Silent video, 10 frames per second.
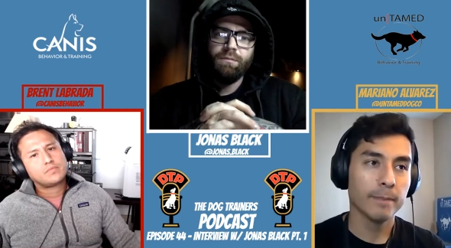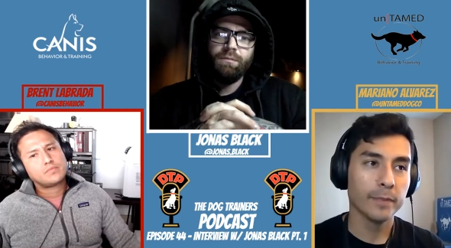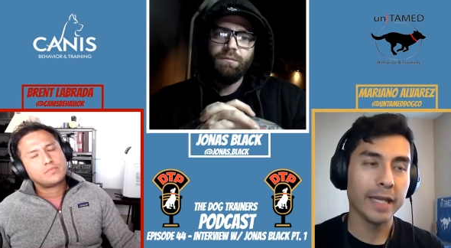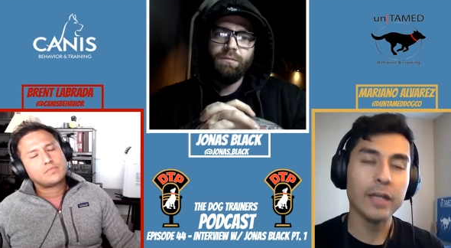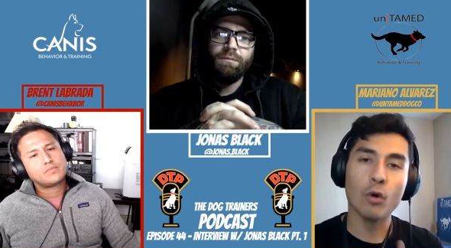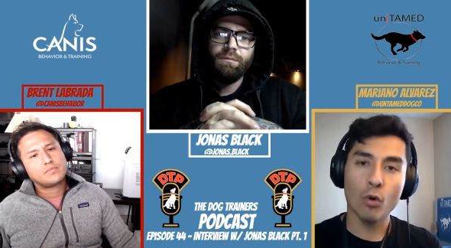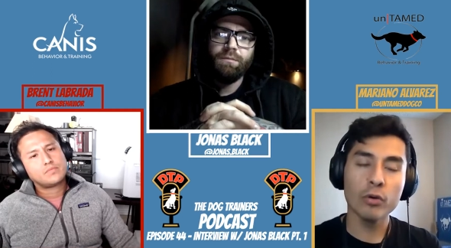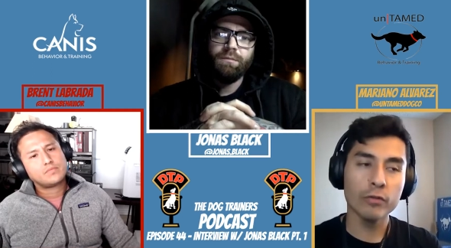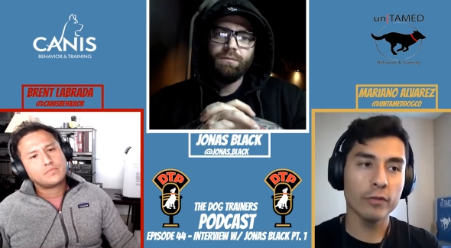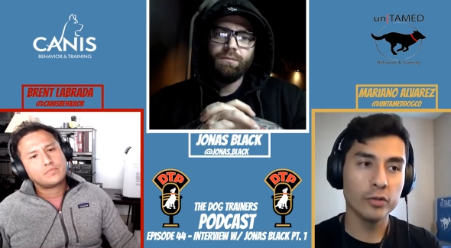Speaker 1: in order
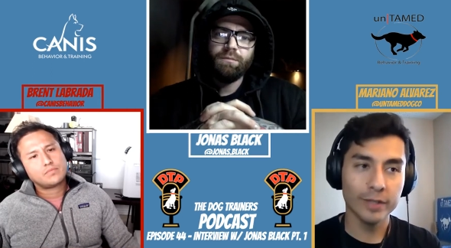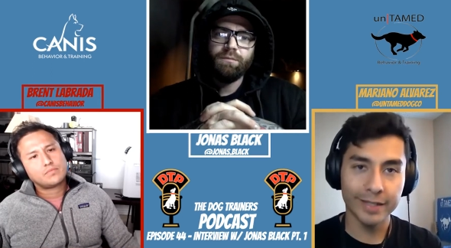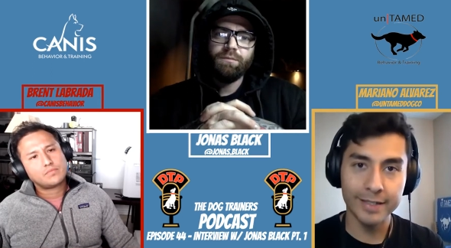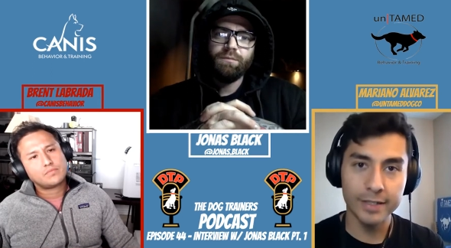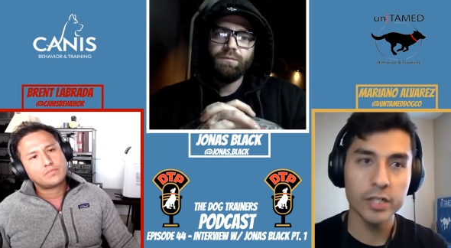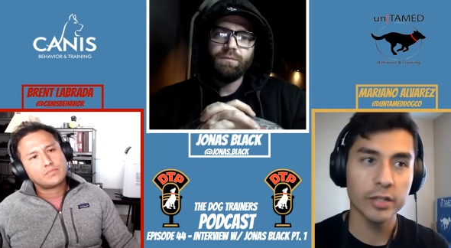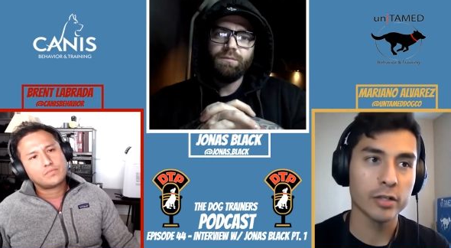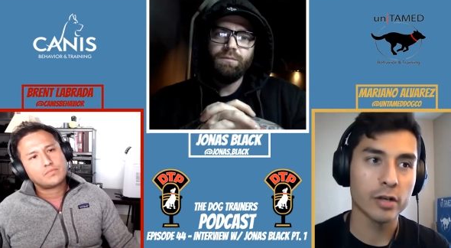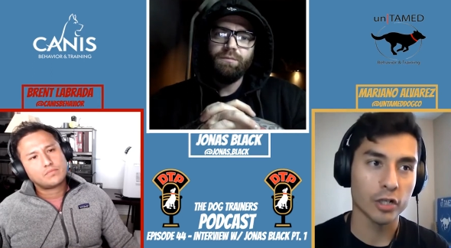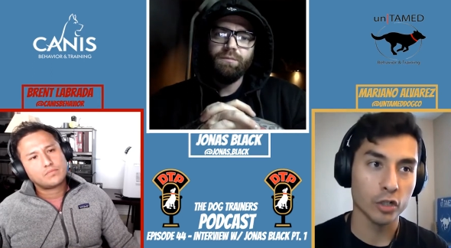for you to condition the
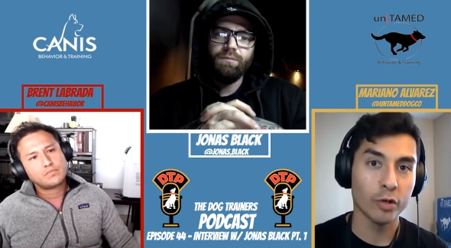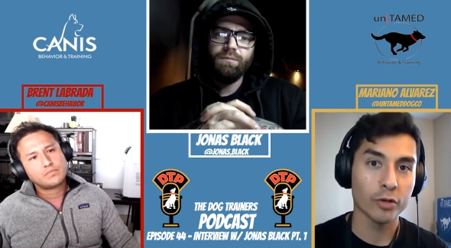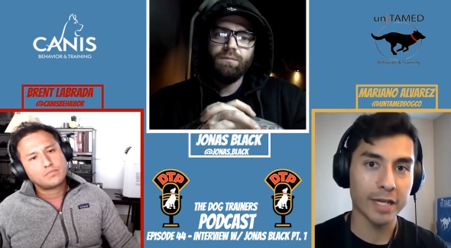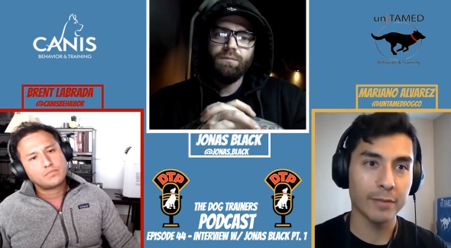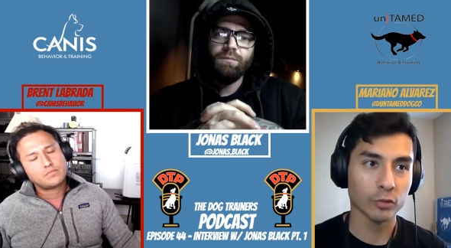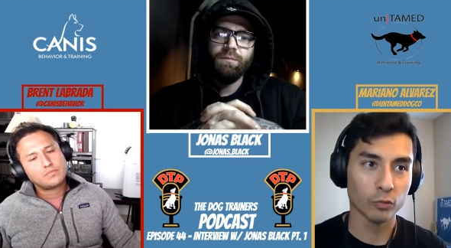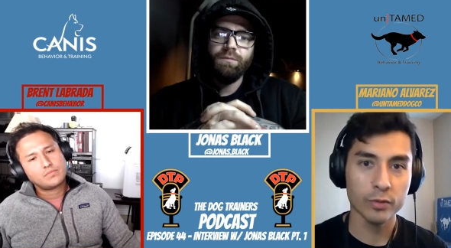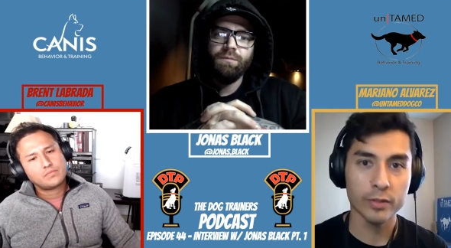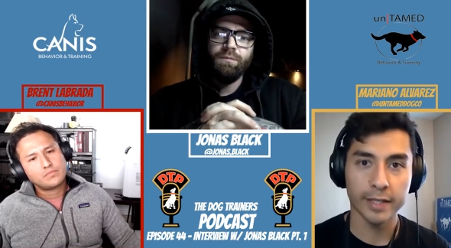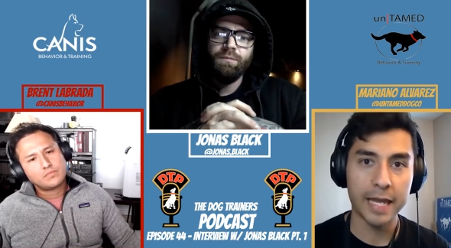dog to understand what the rules of
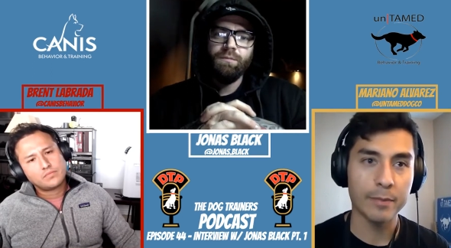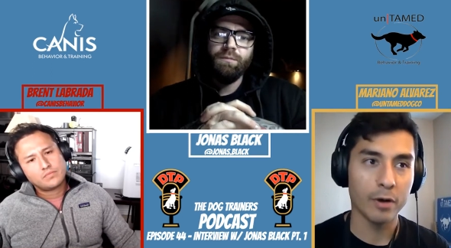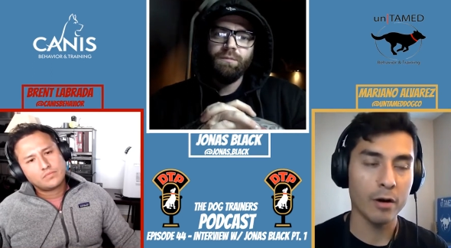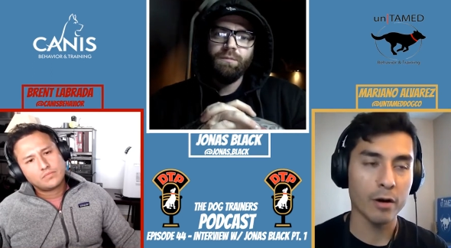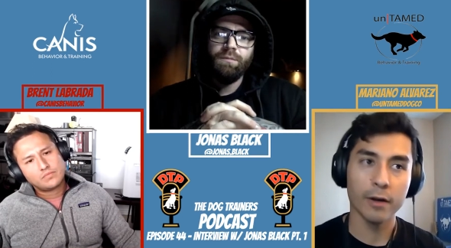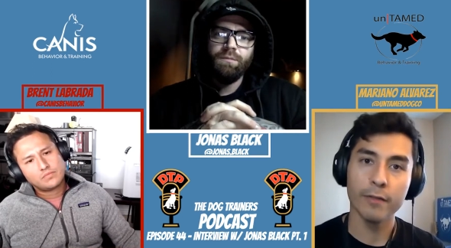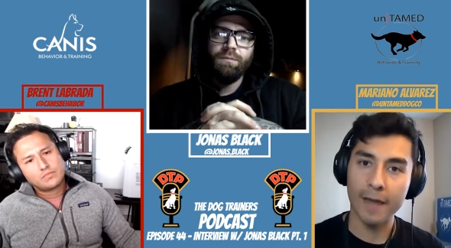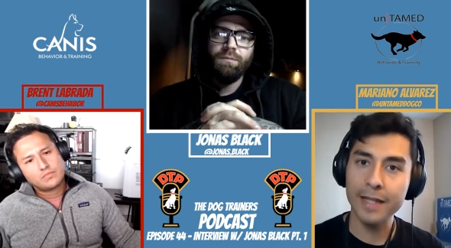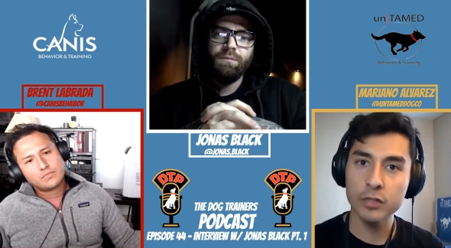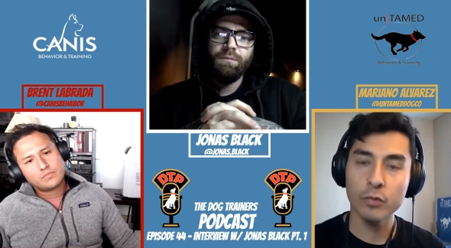the game are,
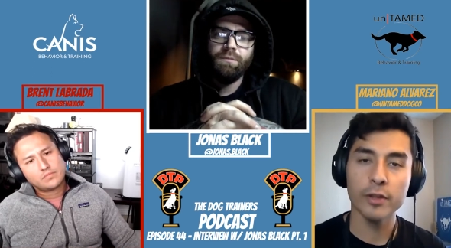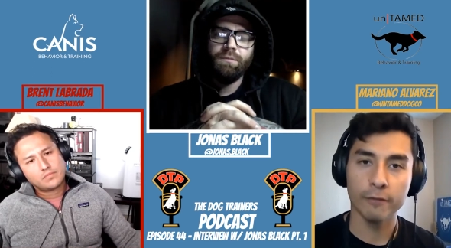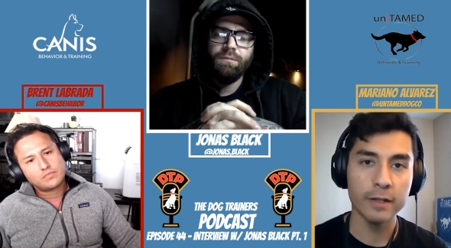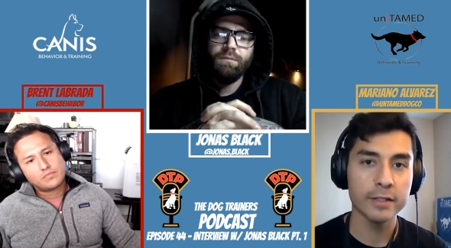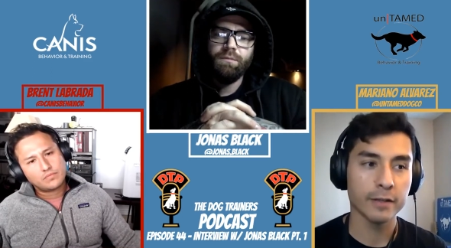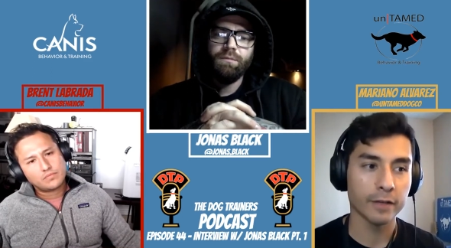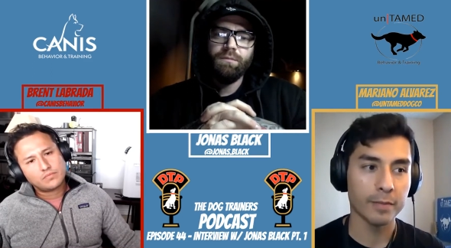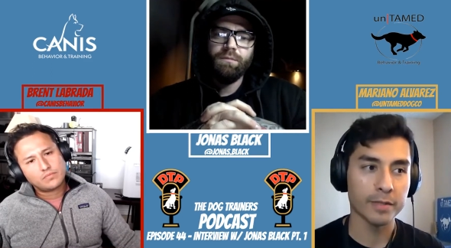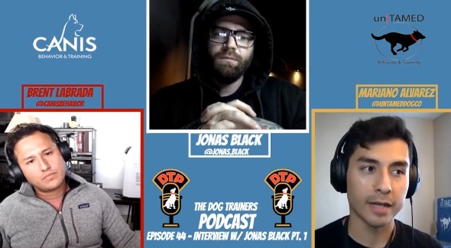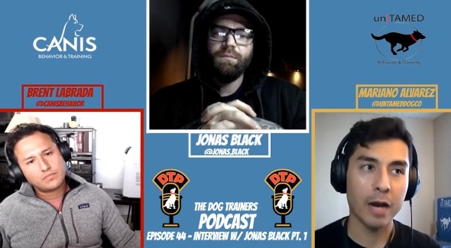that's where the fun stuff comes
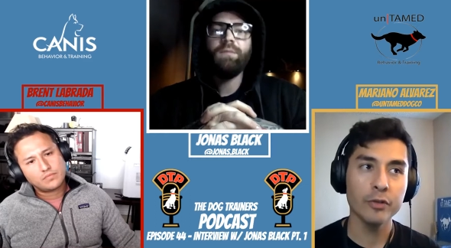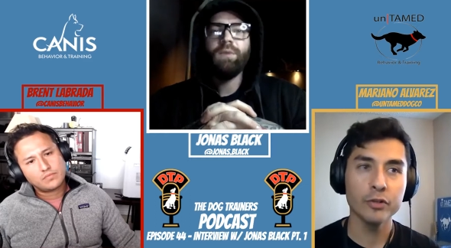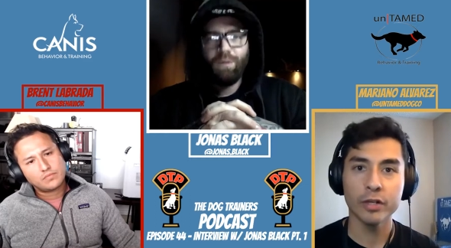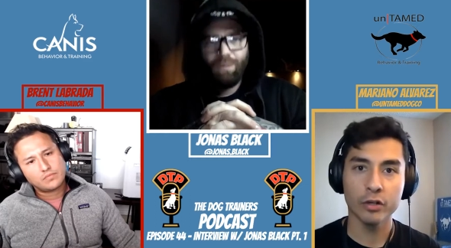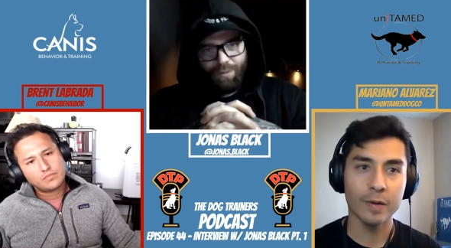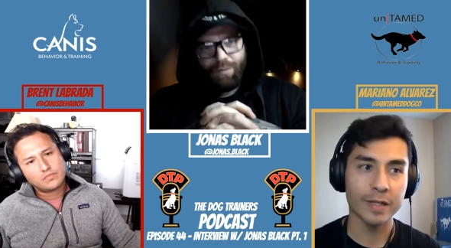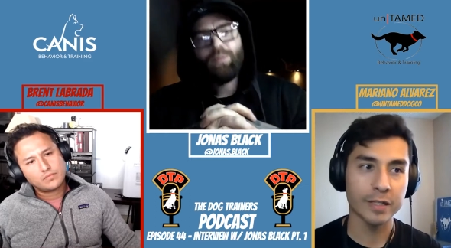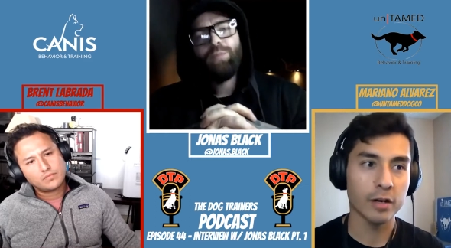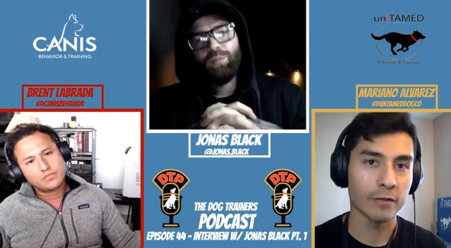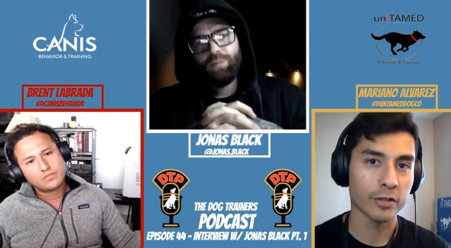in. How are you going to correct a
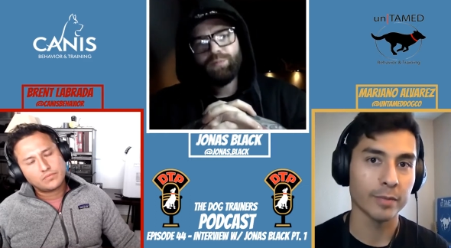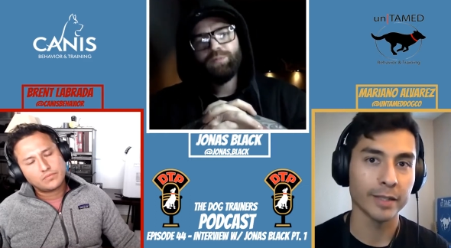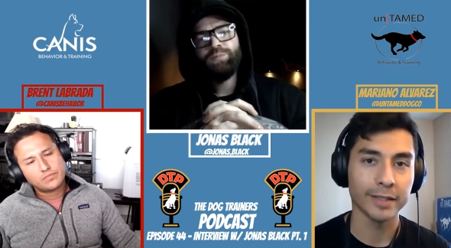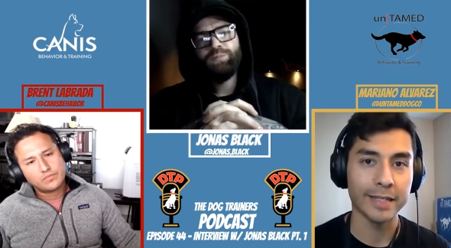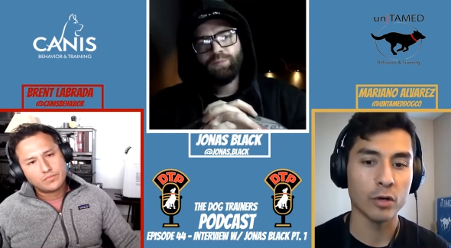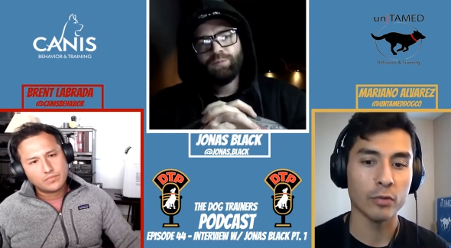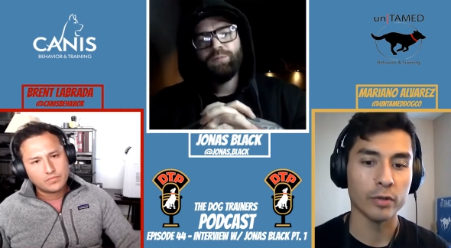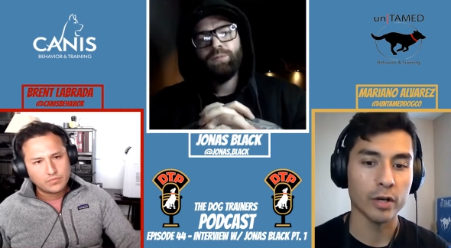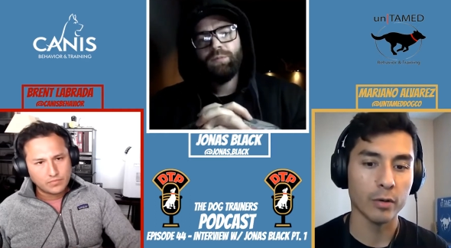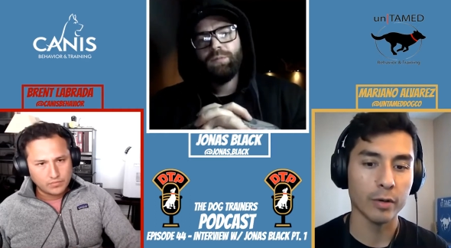dog for something they don't
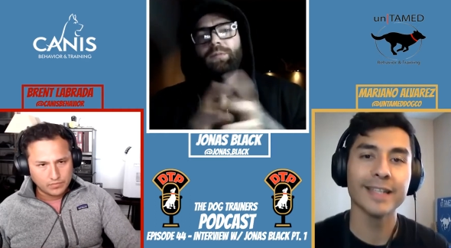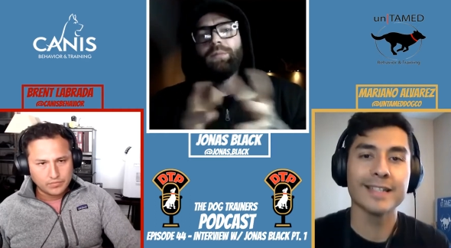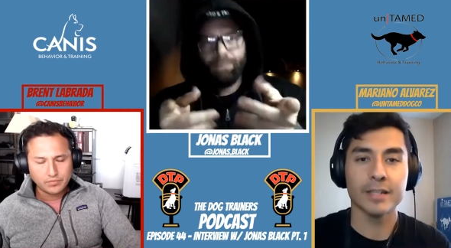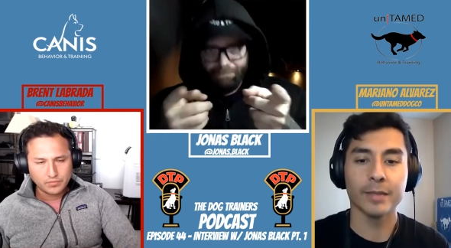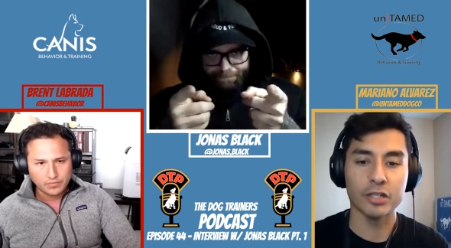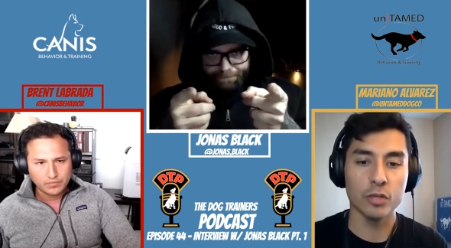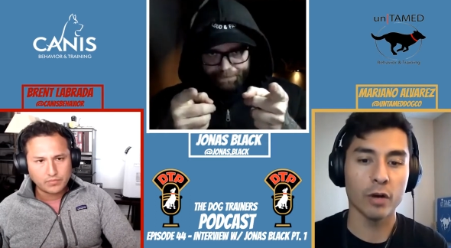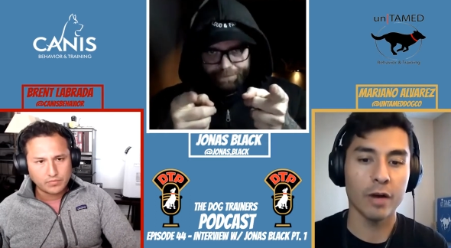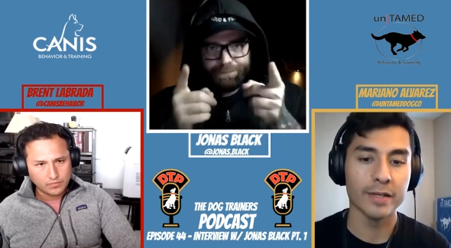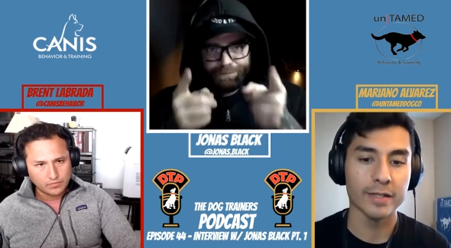know? Unless it's something super
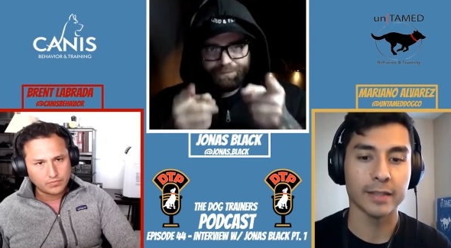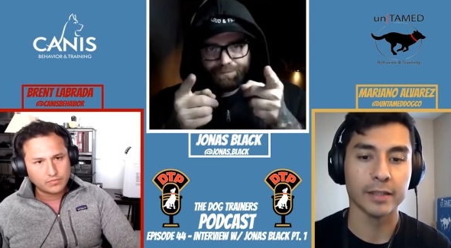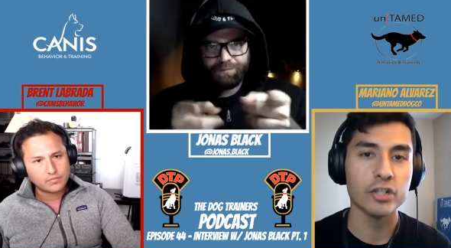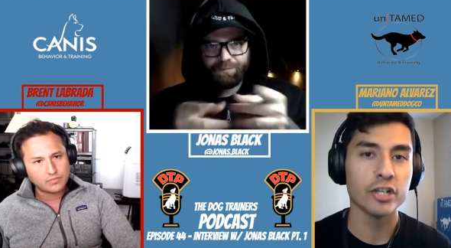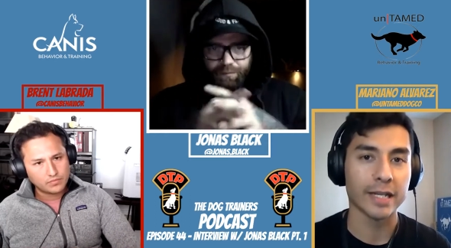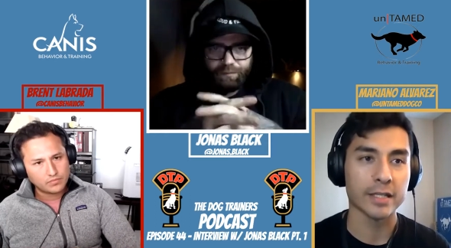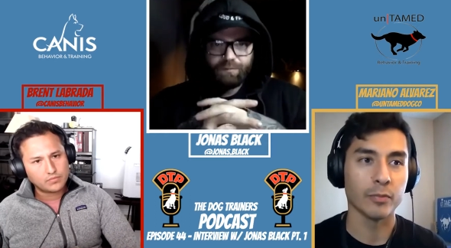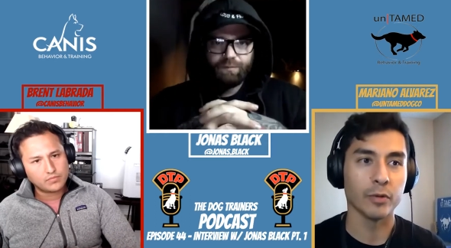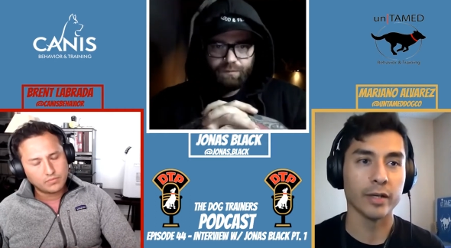obvious like lunging at someone.